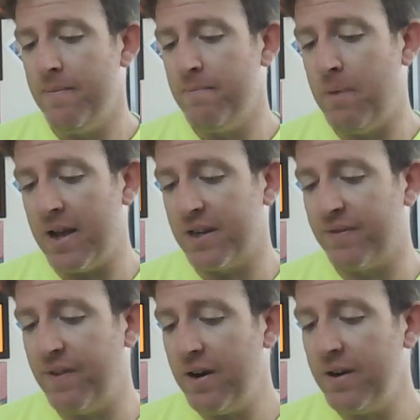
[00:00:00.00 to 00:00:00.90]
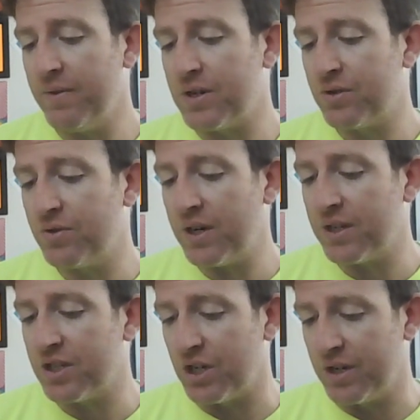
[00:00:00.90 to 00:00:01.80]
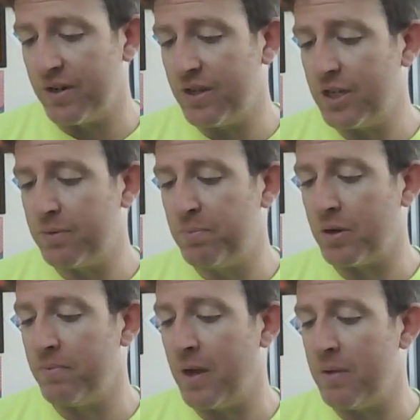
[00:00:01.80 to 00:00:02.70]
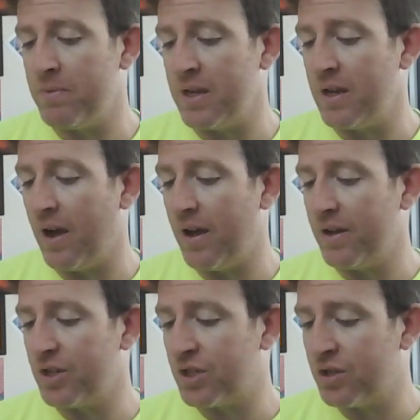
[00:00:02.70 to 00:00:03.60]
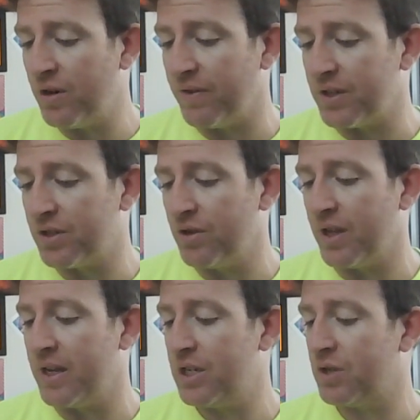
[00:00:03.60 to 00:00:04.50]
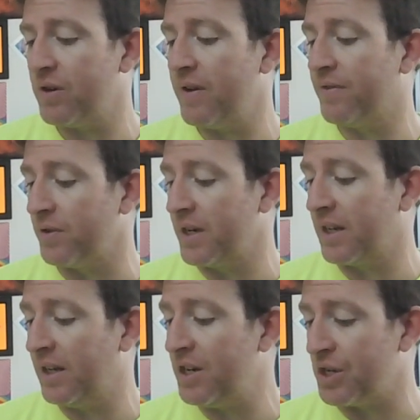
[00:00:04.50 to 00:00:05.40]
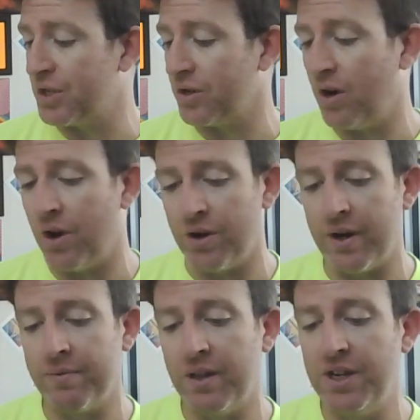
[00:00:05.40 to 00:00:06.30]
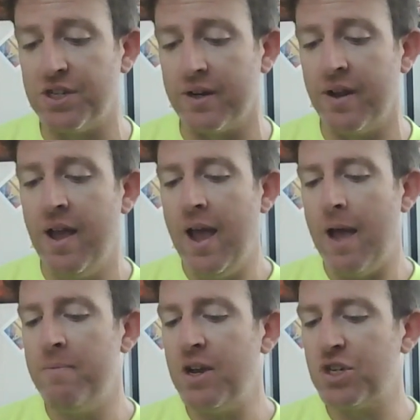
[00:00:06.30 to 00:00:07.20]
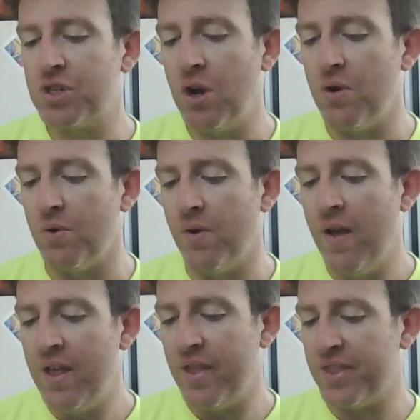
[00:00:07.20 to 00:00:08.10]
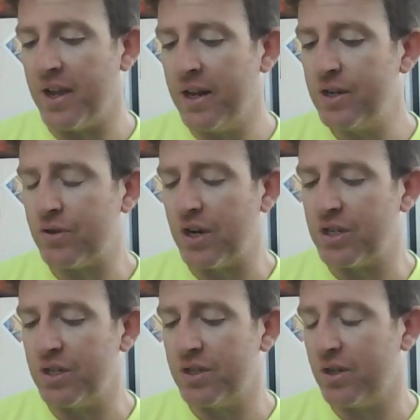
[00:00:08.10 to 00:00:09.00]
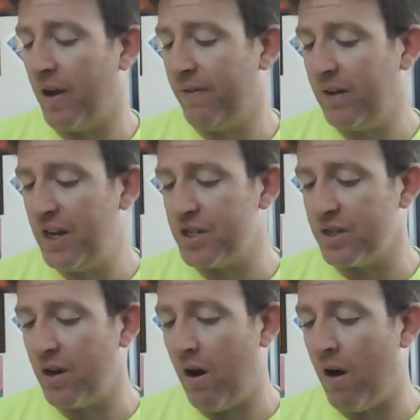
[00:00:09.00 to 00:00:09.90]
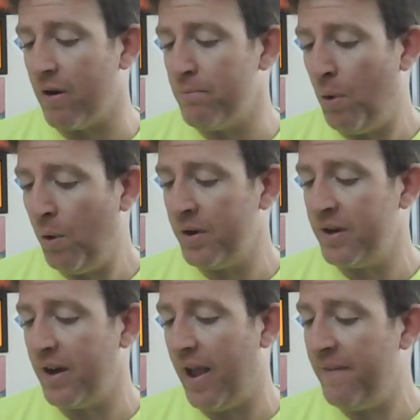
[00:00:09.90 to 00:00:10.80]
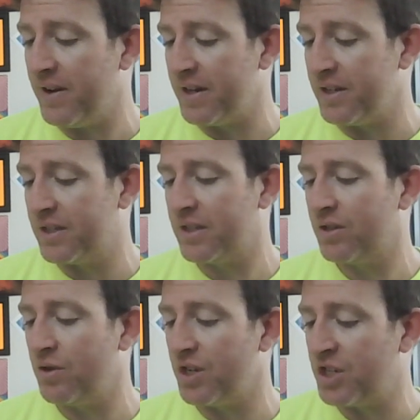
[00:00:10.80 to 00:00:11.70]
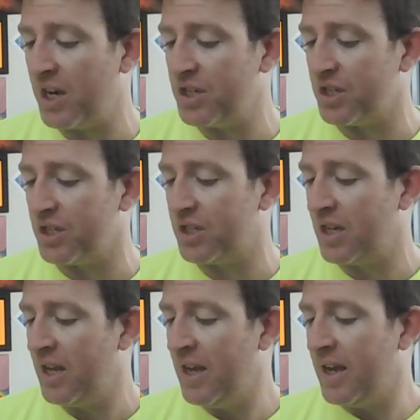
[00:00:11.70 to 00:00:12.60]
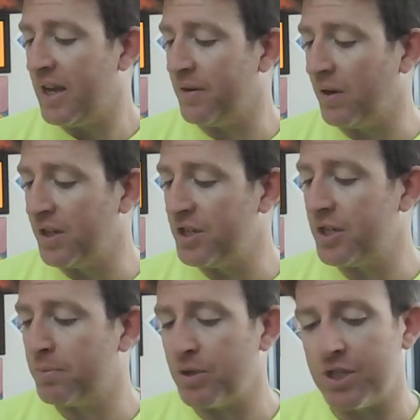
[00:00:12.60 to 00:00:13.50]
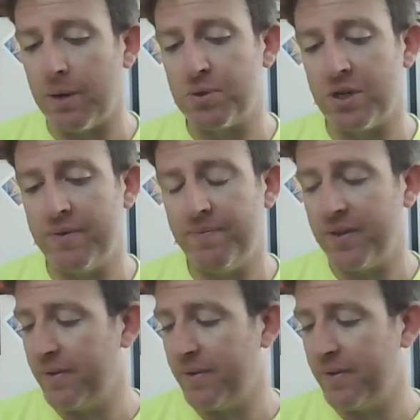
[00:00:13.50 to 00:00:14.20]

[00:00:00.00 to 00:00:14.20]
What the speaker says: By its very restriction, this book may be service to the history of Greek literature, art, and religion, and may show that the illustrations of legend are important evidence to the changes in religious perception